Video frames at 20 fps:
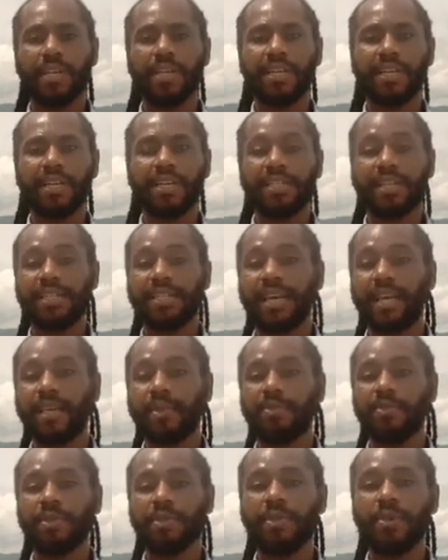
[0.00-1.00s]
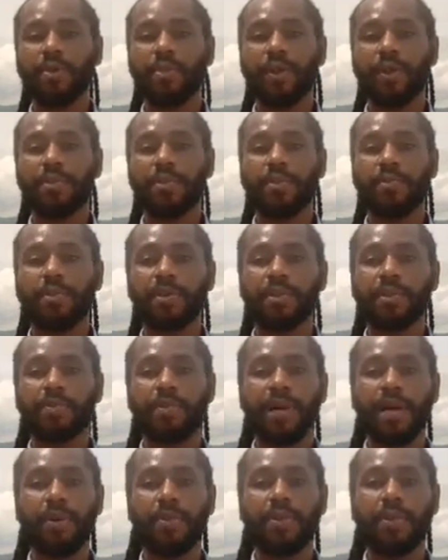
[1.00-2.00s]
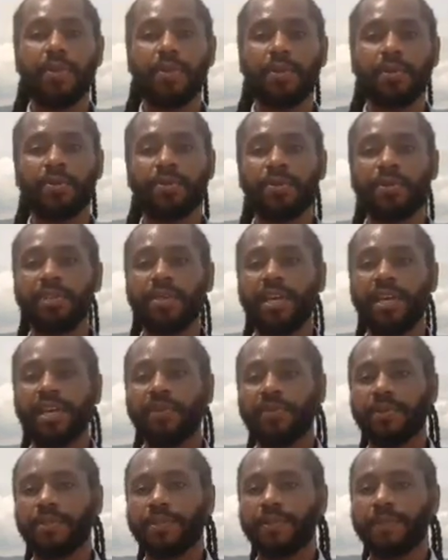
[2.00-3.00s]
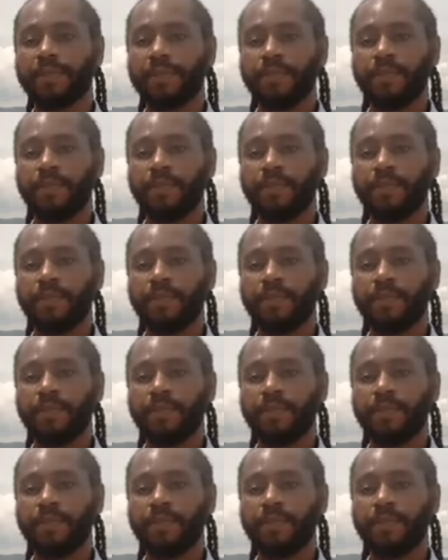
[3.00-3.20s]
And a lot of times we don't want to perspire, we don't want to put in the effort.